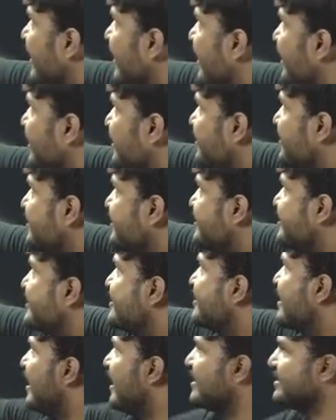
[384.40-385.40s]
address
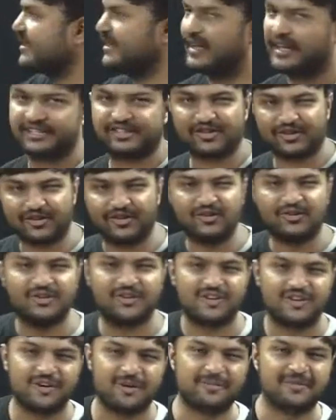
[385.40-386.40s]
as an
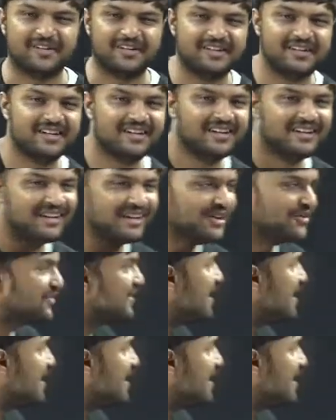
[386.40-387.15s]
astronomer, if they